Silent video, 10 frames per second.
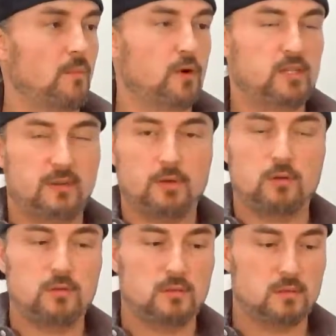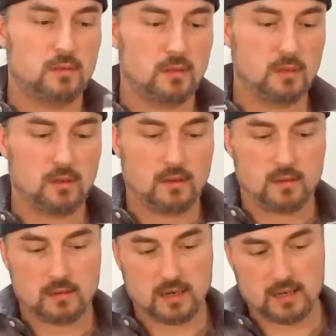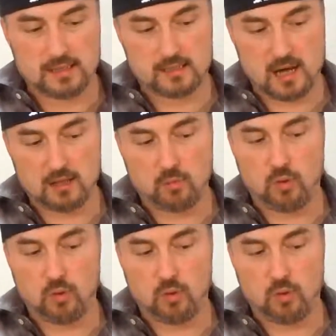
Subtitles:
Pretty typical. Got a nice solid